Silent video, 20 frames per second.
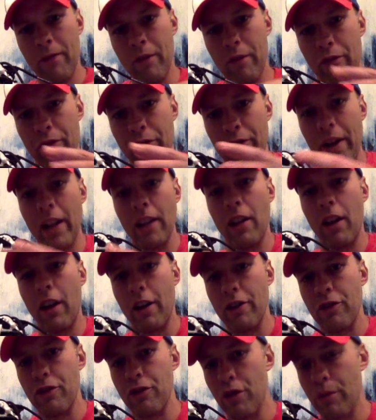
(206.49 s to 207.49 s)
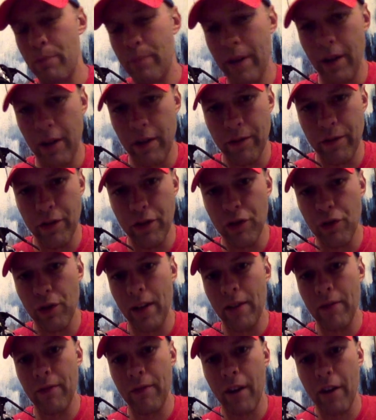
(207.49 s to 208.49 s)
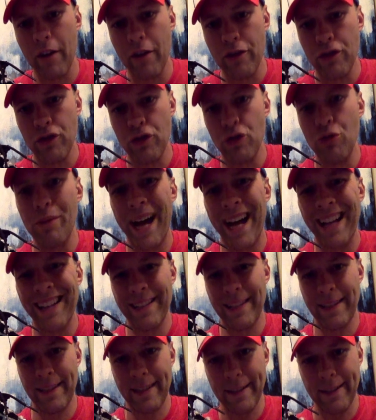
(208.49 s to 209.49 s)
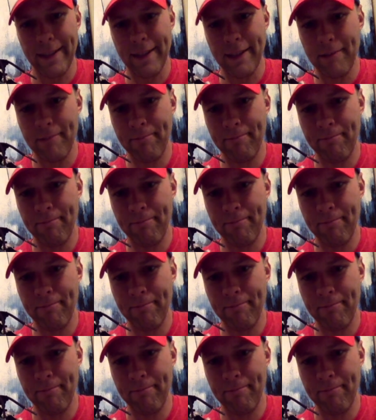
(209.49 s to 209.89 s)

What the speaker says: fell onto a pair of your grandfather's New Balances.